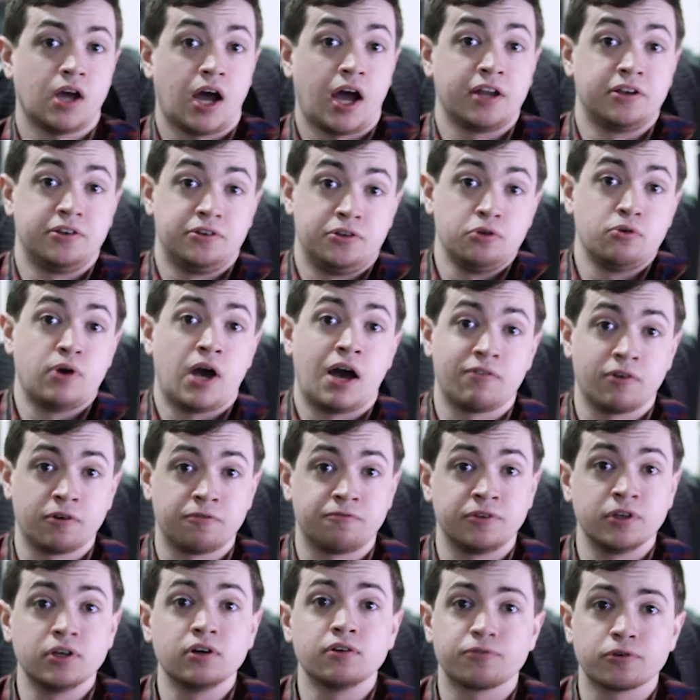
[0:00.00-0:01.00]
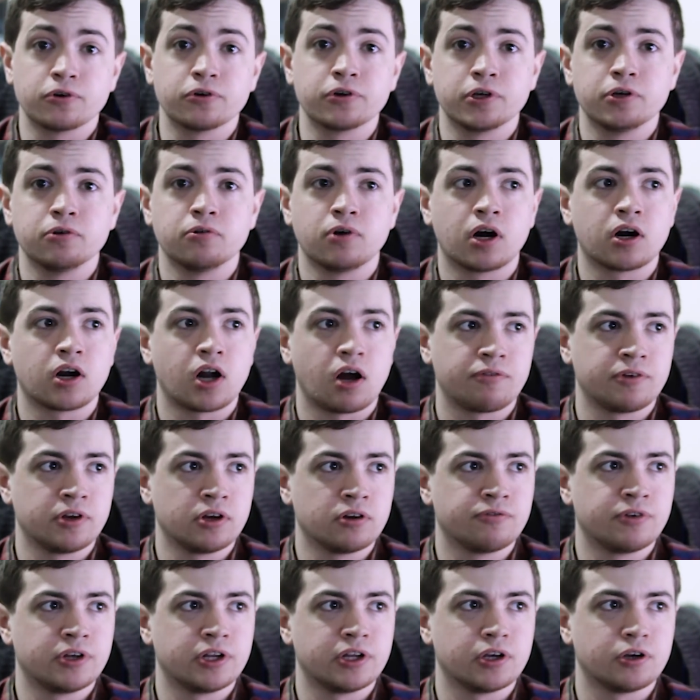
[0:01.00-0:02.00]
I do have a feel for who you are off of
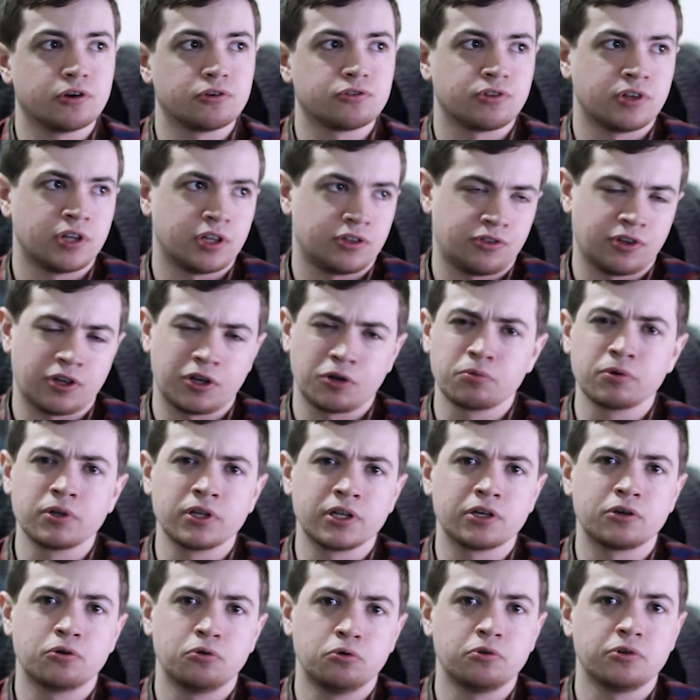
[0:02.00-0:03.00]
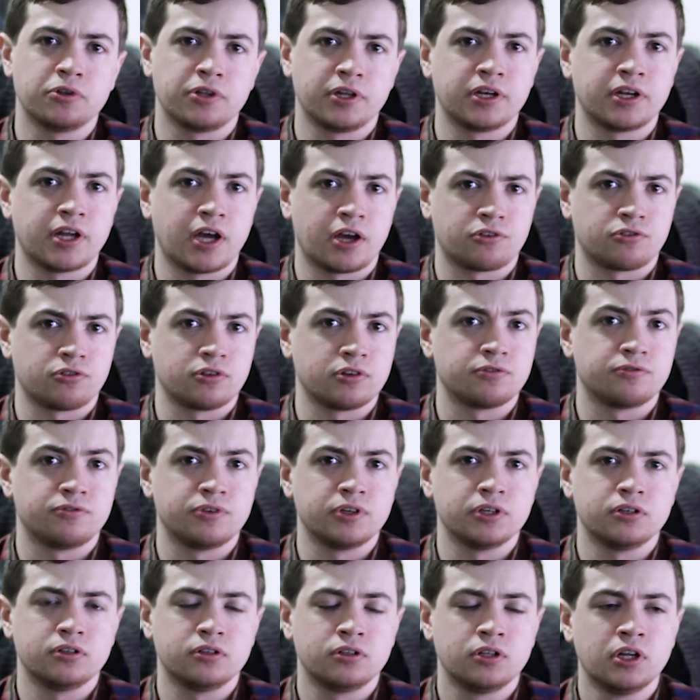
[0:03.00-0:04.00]
your videos, and that's like a really cool thing to actually
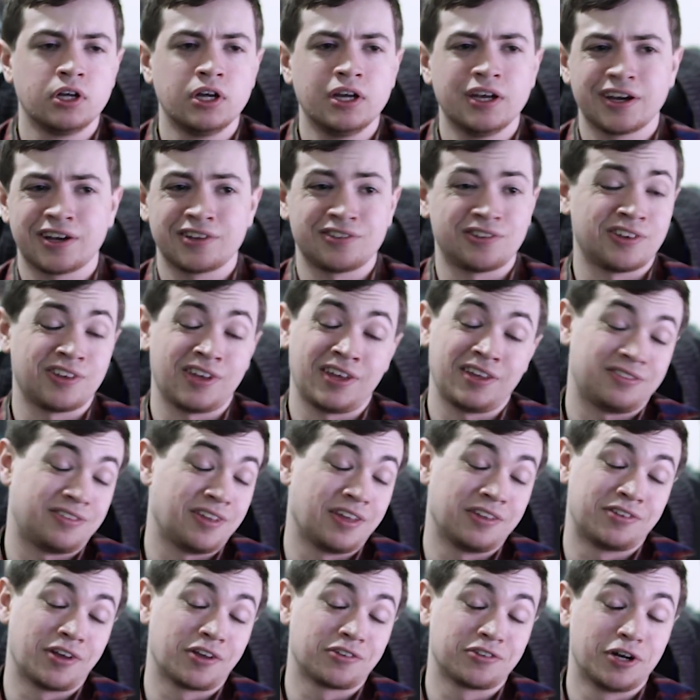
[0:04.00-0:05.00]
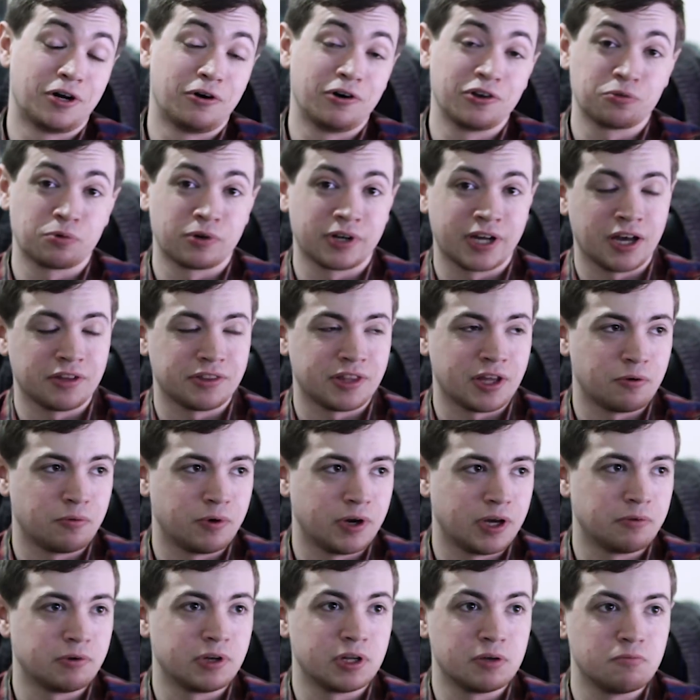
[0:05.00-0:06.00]
feel. Because it, it, it, doesn't always work out that
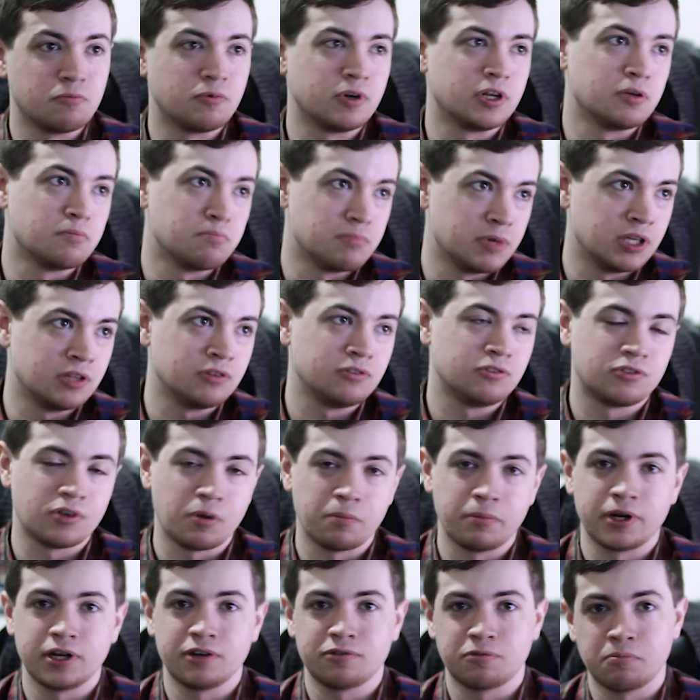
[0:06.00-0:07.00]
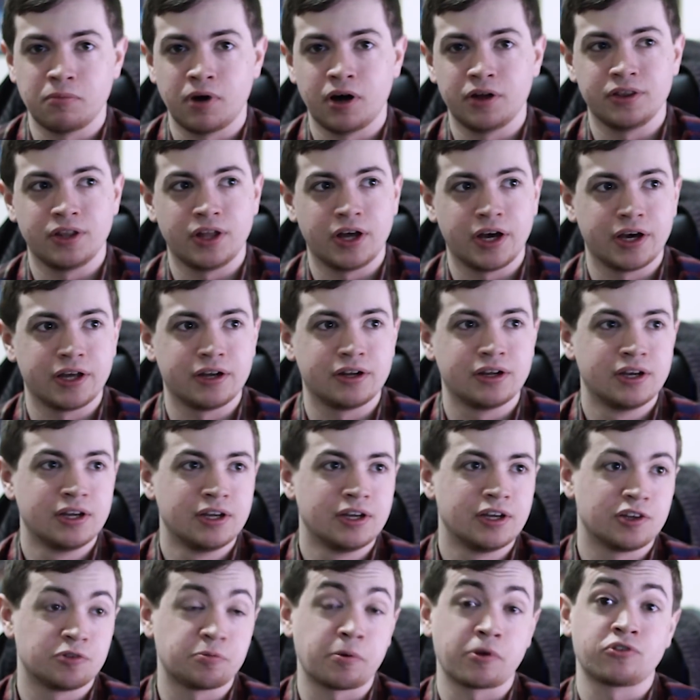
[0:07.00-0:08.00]
way when you when you meet somebody from online,
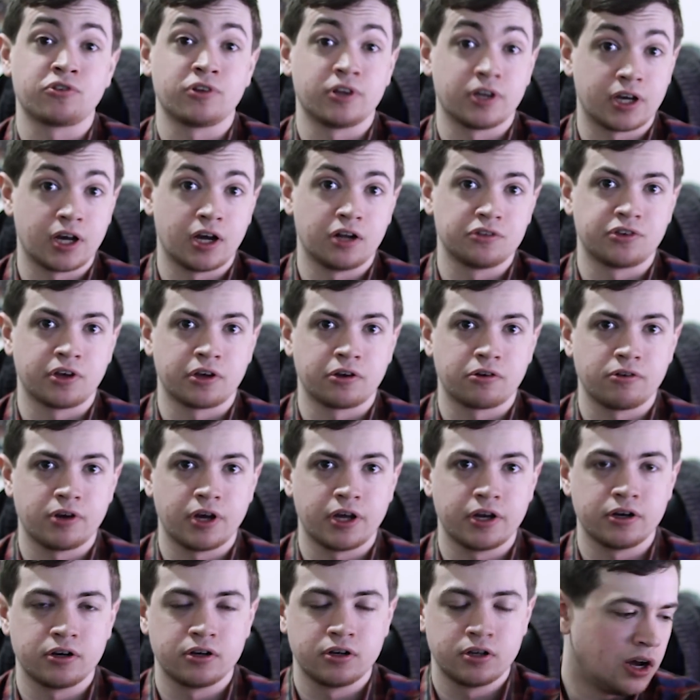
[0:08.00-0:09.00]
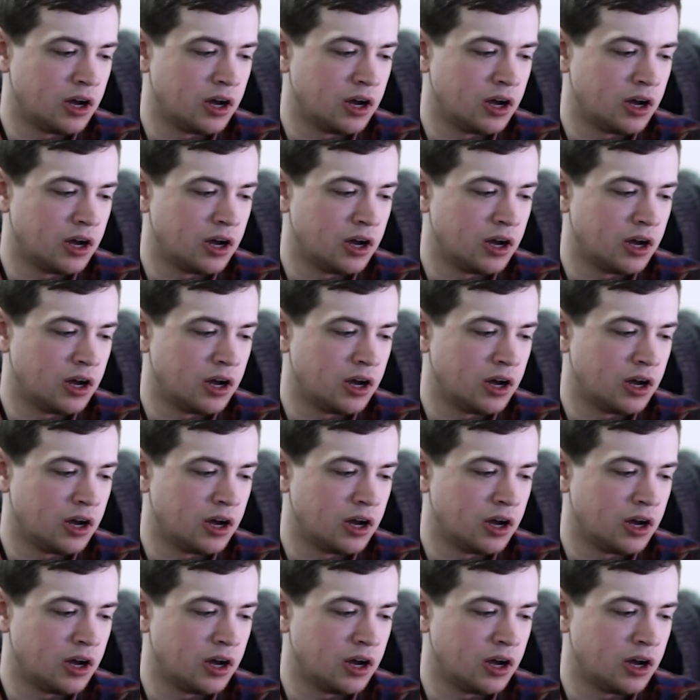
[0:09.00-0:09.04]
especially a content creator.